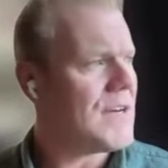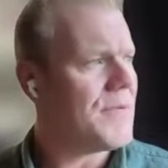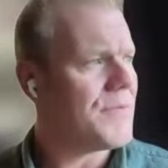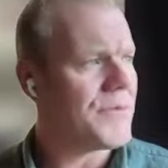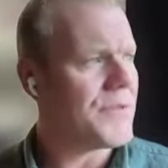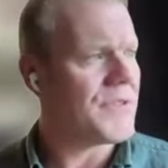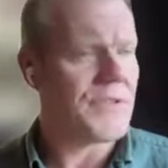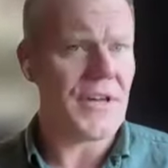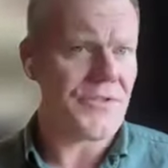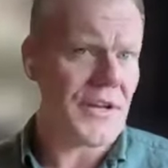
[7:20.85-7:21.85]

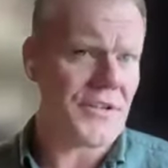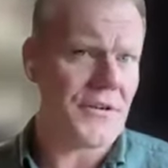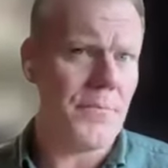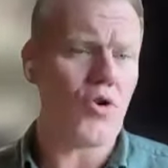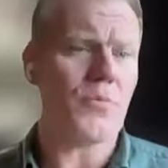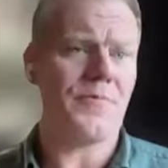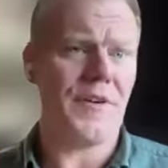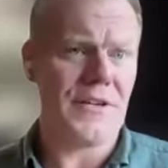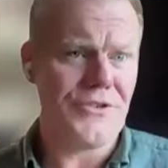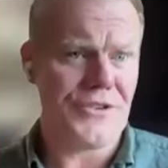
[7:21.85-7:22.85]
they had a
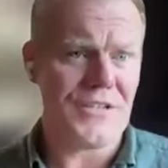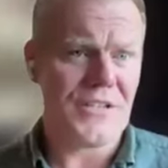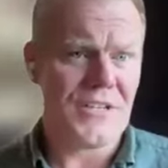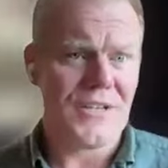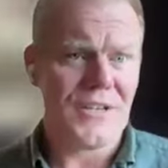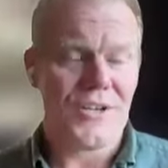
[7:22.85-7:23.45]
mock-up village